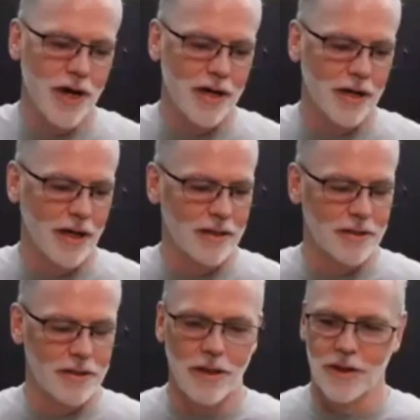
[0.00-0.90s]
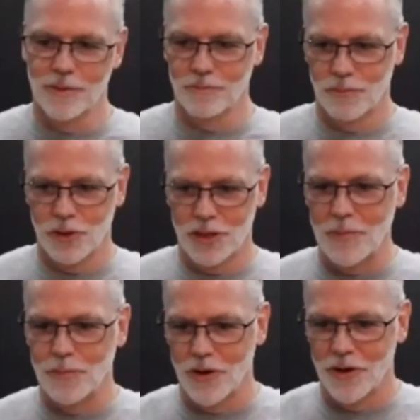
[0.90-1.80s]
kind of like
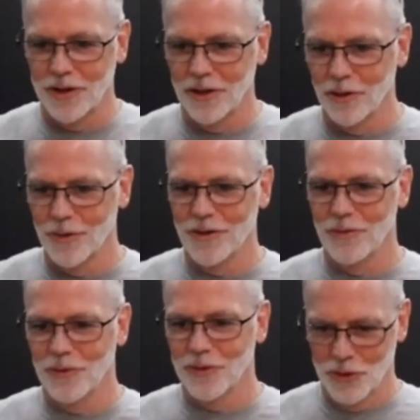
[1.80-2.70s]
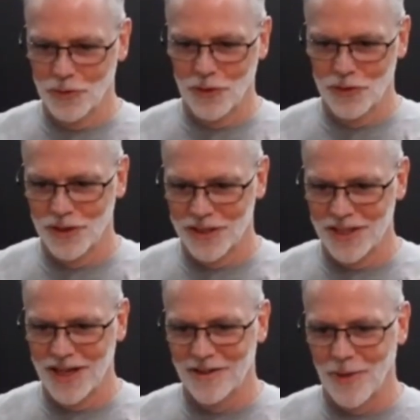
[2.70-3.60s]
stepped on it a little bit where what you just
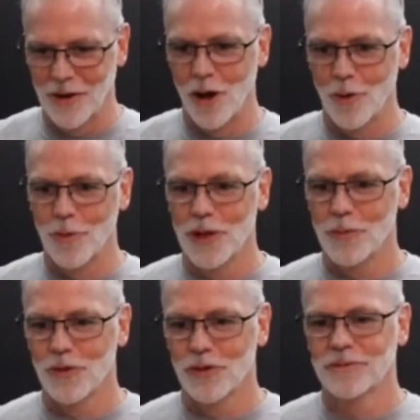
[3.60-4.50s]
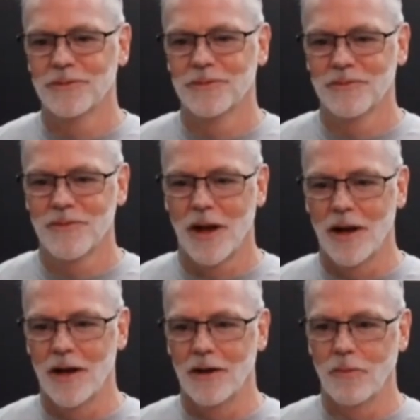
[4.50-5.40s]
said about helping people.
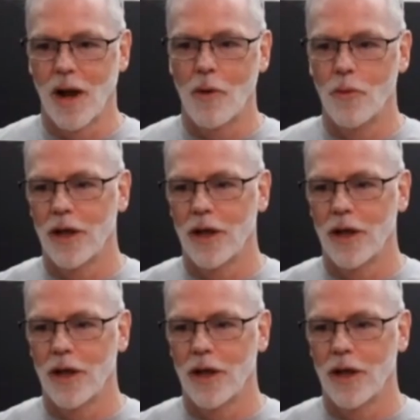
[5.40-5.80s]
I want to